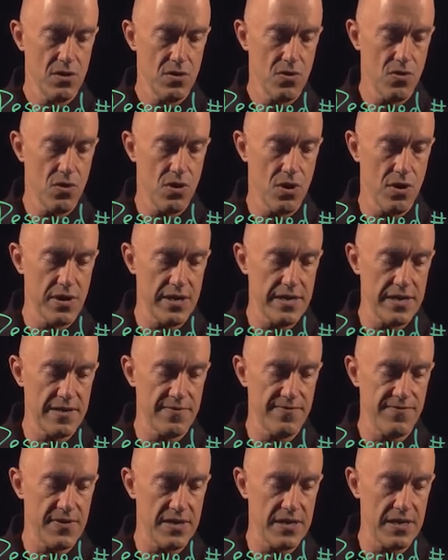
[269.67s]
or an
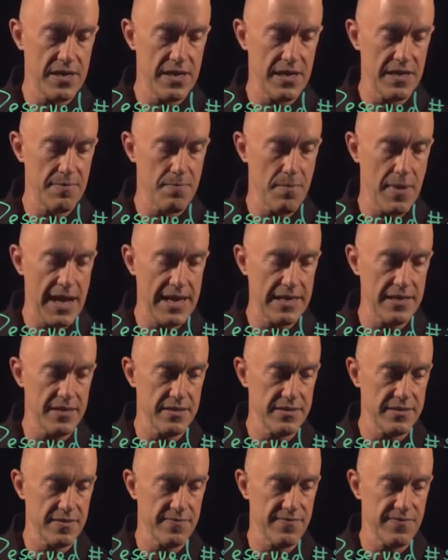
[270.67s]
infinity
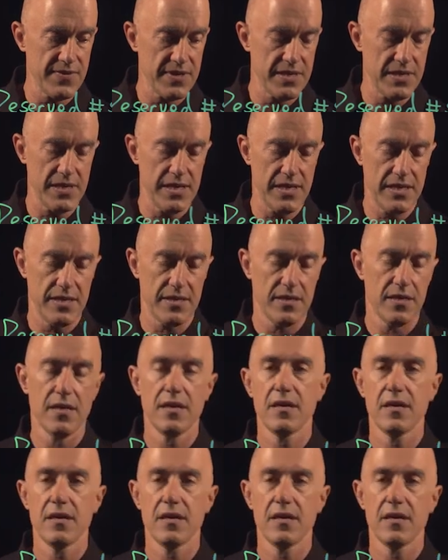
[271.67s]
minus infinity.